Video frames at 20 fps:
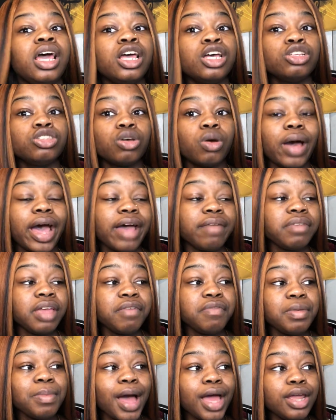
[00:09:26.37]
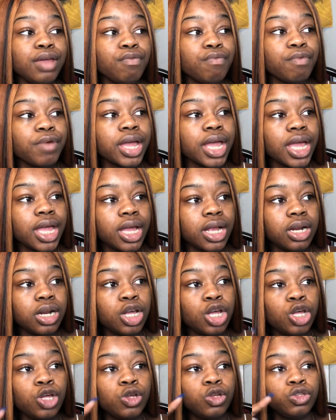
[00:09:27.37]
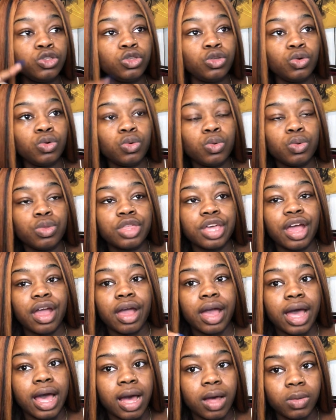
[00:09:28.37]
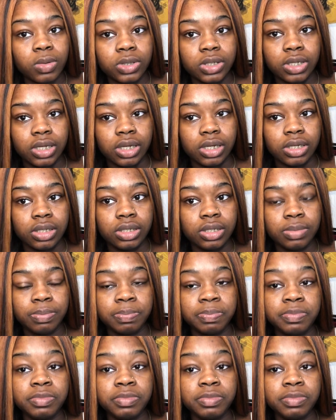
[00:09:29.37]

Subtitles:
So after everybody ran to their houses,